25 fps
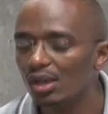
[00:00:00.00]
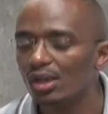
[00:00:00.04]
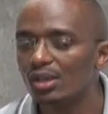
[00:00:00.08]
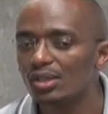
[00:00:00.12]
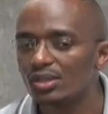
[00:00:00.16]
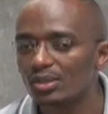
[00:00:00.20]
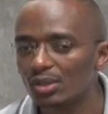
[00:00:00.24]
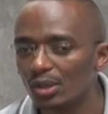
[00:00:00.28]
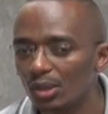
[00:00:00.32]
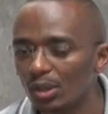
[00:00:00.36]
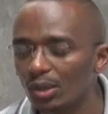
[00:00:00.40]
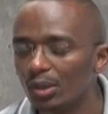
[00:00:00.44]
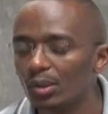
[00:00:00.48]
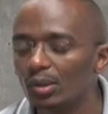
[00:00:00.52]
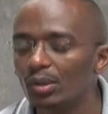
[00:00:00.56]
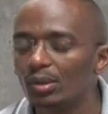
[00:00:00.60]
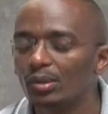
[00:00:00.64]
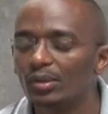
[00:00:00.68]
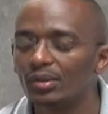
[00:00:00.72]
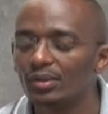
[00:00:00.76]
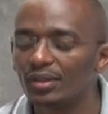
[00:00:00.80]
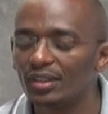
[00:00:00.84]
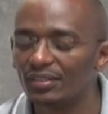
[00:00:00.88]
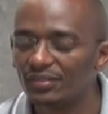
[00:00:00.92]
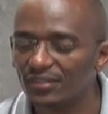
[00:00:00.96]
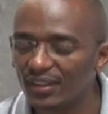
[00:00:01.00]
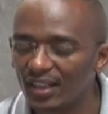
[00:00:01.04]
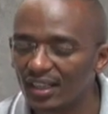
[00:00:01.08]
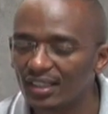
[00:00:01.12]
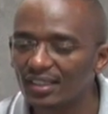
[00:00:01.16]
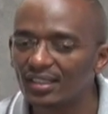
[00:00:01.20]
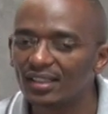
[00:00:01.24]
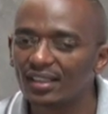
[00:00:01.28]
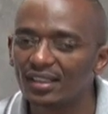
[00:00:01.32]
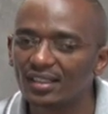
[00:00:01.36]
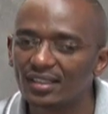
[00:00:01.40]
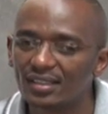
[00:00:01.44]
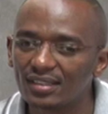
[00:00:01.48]
So the fact
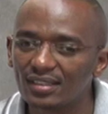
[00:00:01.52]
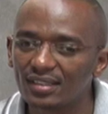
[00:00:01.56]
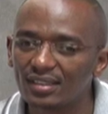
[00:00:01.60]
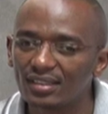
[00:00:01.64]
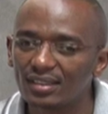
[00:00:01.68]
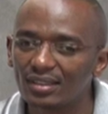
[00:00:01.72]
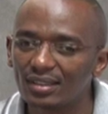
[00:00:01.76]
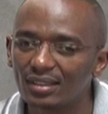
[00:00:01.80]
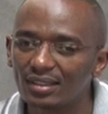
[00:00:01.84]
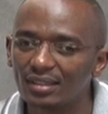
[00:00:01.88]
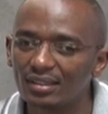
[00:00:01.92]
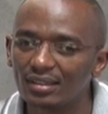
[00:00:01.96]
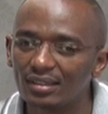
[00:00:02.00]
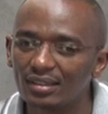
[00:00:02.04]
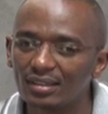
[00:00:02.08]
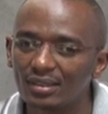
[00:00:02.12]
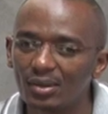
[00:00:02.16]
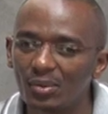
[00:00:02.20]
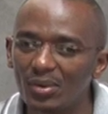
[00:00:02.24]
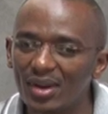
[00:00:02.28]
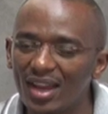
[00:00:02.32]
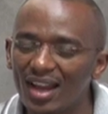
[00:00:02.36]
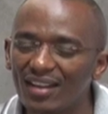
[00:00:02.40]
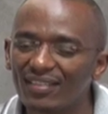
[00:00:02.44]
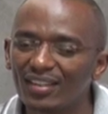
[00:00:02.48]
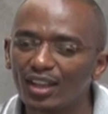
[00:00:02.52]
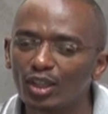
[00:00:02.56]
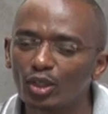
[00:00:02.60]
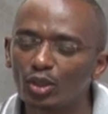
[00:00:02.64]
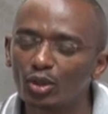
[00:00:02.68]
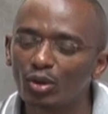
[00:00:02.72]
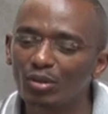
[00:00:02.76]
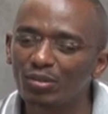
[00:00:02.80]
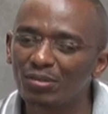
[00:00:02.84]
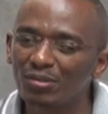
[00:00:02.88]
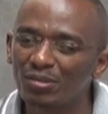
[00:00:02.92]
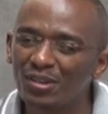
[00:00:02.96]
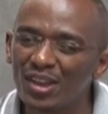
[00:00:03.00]
that we have a lot
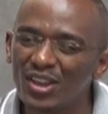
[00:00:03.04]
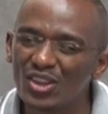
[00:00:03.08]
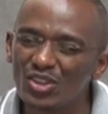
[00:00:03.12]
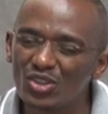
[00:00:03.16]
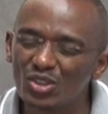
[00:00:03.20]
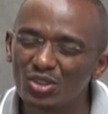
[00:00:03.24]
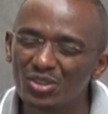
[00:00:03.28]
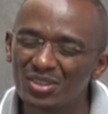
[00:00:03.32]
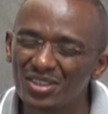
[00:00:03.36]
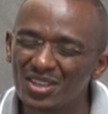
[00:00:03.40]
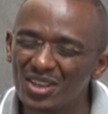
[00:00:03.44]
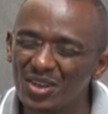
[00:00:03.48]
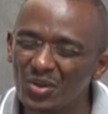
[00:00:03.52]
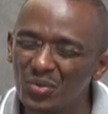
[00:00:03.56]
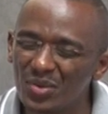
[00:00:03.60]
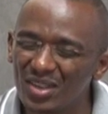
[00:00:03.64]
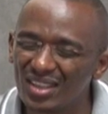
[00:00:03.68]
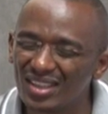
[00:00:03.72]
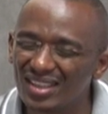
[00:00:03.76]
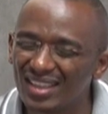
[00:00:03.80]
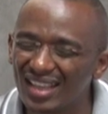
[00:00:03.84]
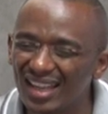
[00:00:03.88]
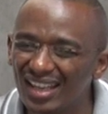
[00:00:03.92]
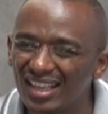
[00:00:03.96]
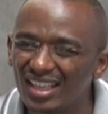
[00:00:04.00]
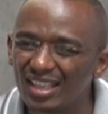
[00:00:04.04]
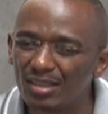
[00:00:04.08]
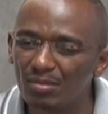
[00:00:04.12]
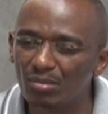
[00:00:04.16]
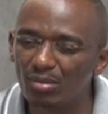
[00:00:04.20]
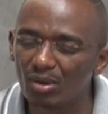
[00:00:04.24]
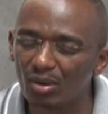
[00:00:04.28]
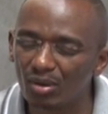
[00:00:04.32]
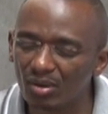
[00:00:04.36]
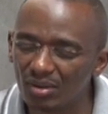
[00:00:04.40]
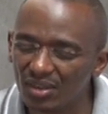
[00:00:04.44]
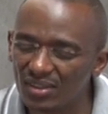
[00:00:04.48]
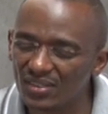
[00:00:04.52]
of history with
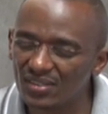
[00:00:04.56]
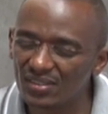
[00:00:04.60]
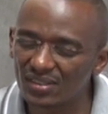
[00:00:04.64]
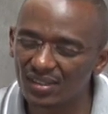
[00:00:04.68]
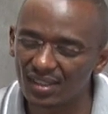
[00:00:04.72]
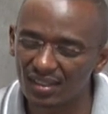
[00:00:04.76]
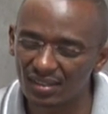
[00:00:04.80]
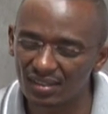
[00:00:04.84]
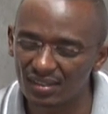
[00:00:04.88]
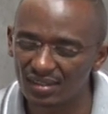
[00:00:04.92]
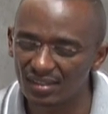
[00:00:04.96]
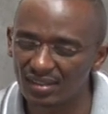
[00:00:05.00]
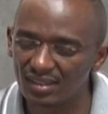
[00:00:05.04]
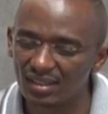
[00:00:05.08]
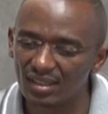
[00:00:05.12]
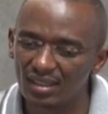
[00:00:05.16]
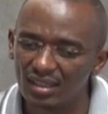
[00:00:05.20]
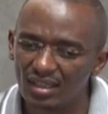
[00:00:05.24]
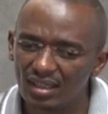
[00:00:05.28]
edible insects